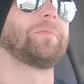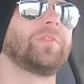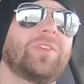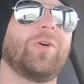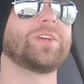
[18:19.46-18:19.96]

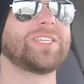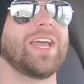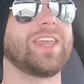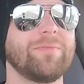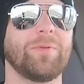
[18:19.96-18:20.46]
It's so
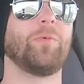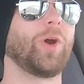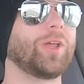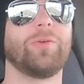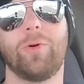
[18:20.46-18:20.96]
exciting. I've been
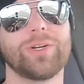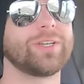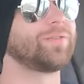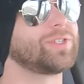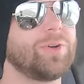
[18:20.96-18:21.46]
working towards
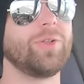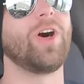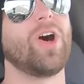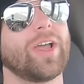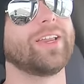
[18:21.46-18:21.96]
it for so
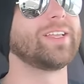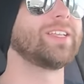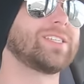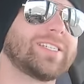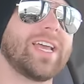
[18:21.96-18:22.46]
long, and
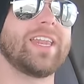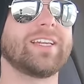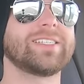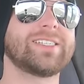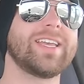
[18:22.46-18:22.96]
it's
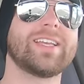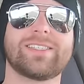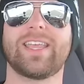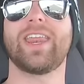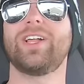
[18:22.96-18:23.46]
exciting to see
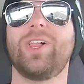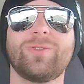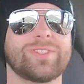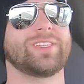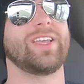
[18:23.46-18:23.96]
us getting
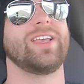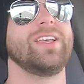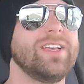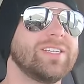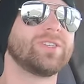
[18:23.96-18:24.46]
close.
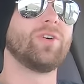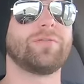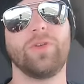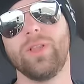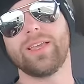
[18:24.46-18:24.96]
So
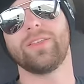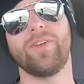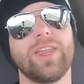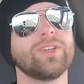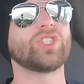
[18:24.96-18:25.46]
if you like the
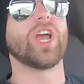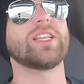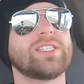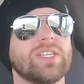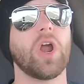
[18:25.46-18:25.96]
videos,
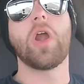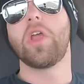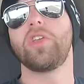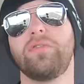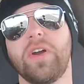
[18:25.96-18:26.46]
chances are
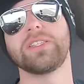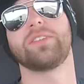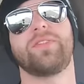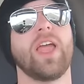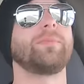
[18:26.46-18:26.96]
your friends
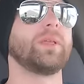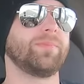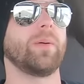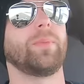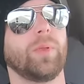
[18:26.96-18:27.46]
and family
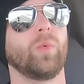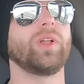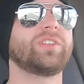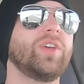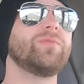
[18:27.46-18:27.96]
probably
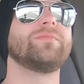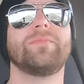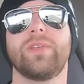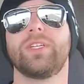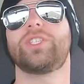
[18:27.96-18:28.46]
will too.
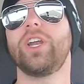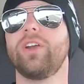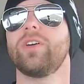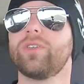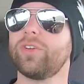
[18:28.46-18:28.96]

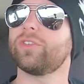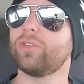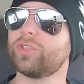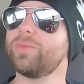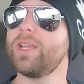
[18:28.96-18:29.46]
Share it out on your
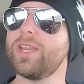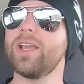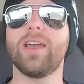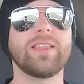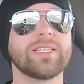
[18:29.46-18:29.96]
social
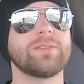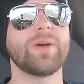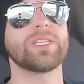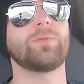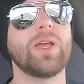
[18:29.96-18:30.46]
media, and that's the
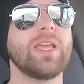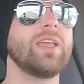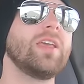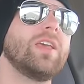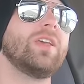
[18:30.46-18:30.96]
best way
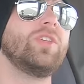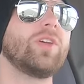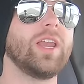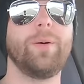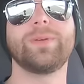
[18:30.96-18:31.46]
you
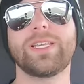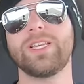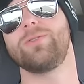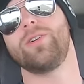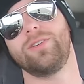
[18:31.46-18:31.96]
can help us
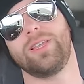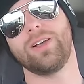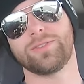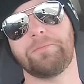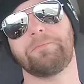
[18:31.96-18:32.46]
get to
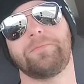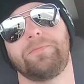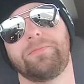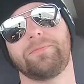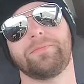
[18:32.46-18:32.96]
100,000.
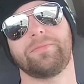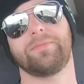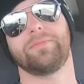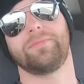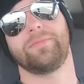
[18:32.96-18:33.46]

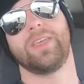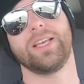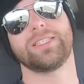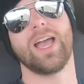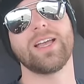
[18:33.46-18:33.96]

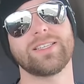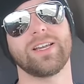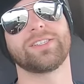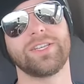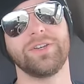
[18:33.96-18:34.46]
Thanks, guys,
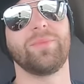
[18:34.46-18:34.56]
and I'll see you